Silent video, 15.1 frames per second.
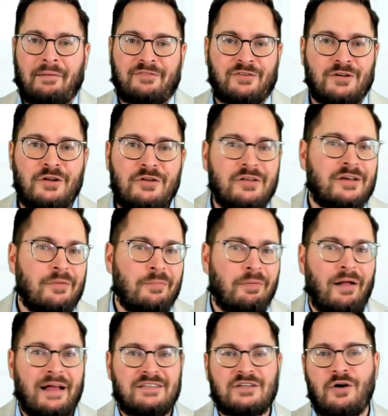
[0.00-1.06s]
If you're new to the
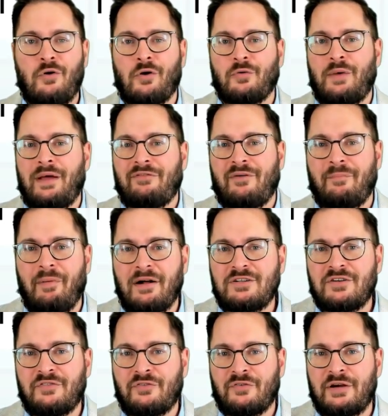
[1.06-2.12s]
Compliance Cohort, we have a
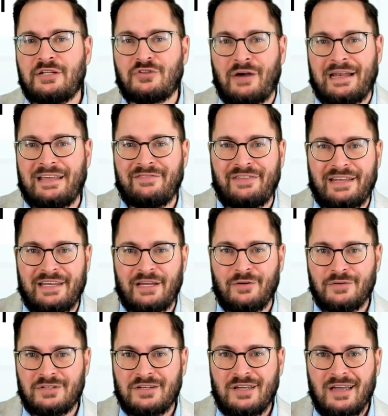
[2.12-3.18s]
bunch of free training
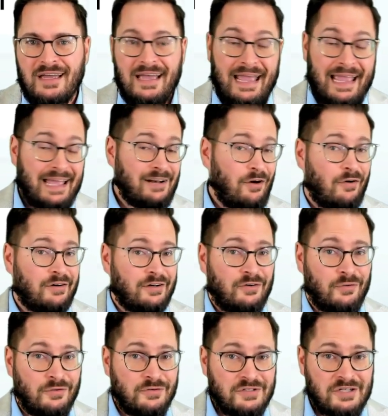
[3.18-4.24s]
videos and
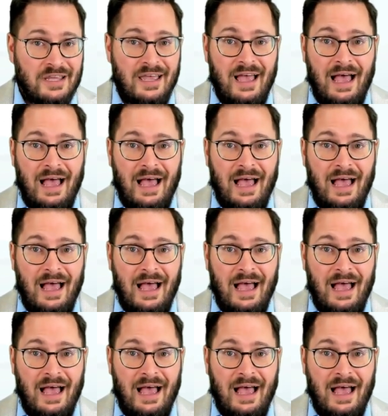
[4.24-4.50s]
articles,